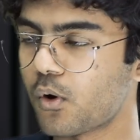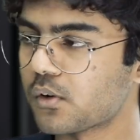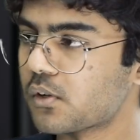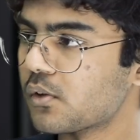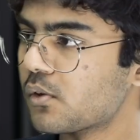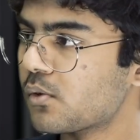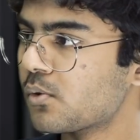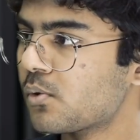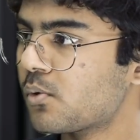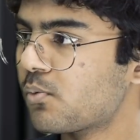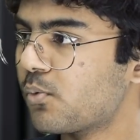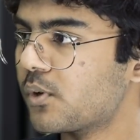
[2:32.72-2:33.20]

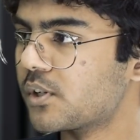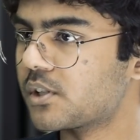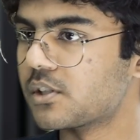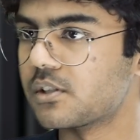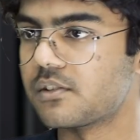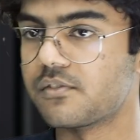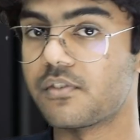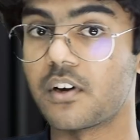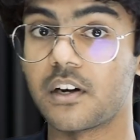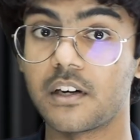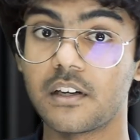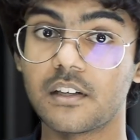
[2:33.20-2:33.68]
Waterloo, which
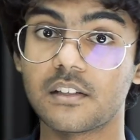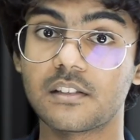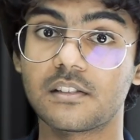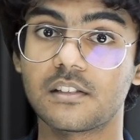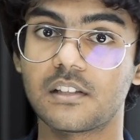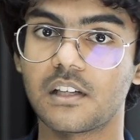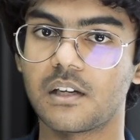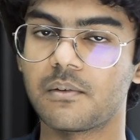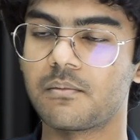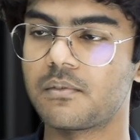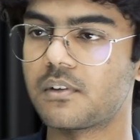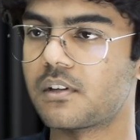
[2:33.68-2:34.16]
is very
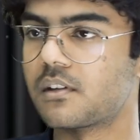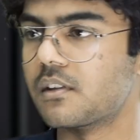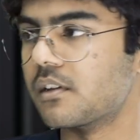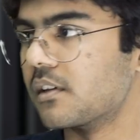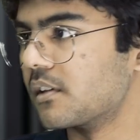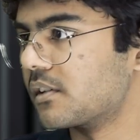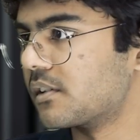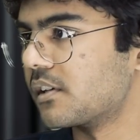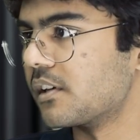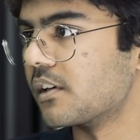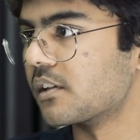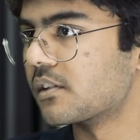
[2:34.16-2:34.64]
esteemed in
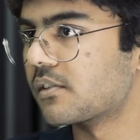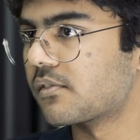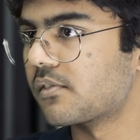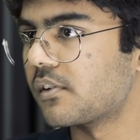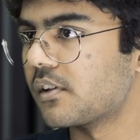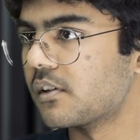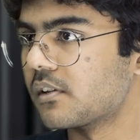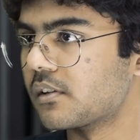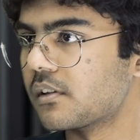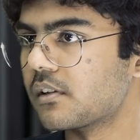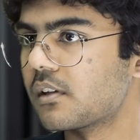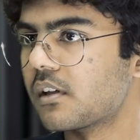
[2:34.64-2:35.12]
the CS
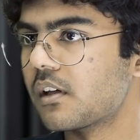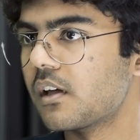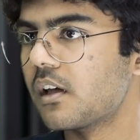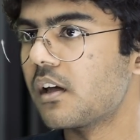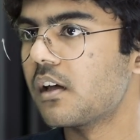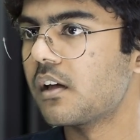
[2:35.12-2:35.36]
field.